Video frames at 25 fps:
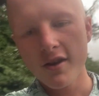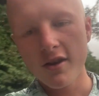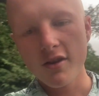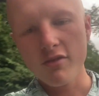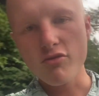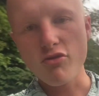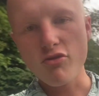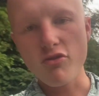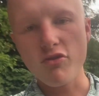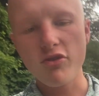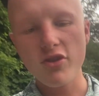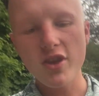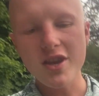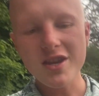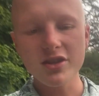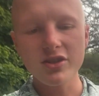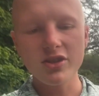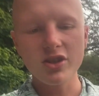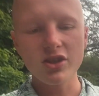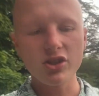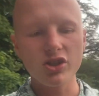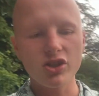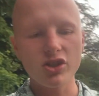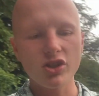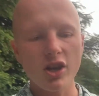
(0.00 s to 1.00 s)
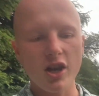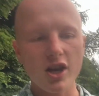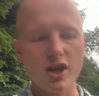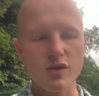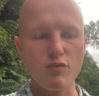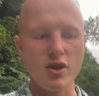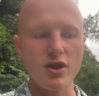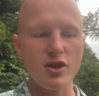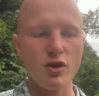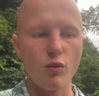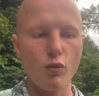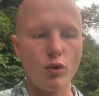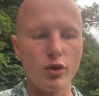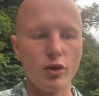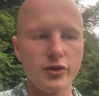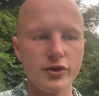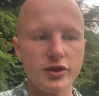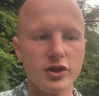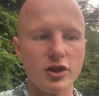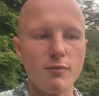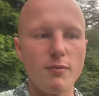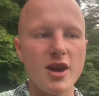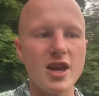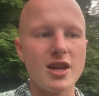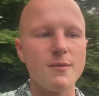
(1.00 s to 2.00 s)
the things inside me that want
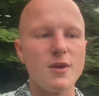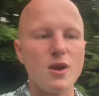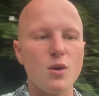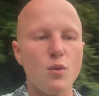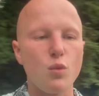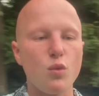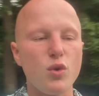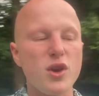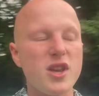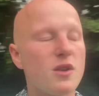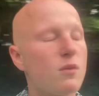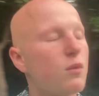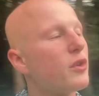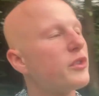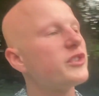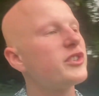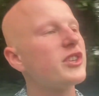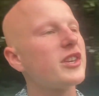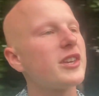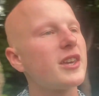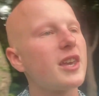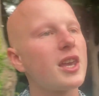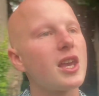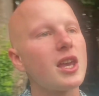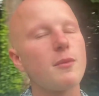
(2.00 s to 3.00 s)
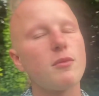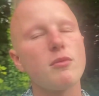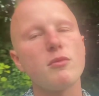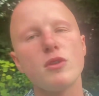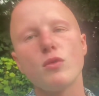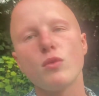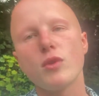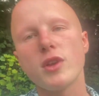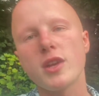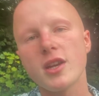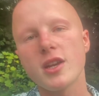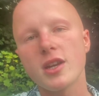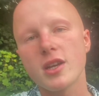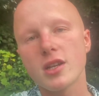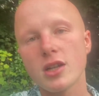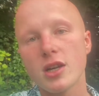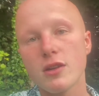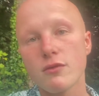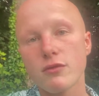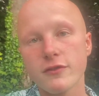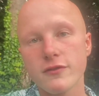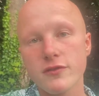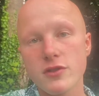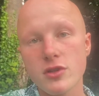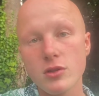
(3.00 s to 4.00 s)
to make me weak want to keep me weak, and I
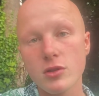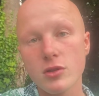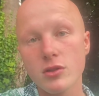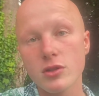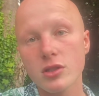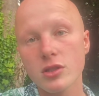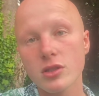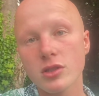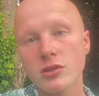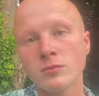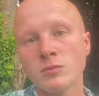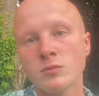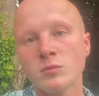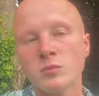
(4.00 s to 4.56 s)
refuse.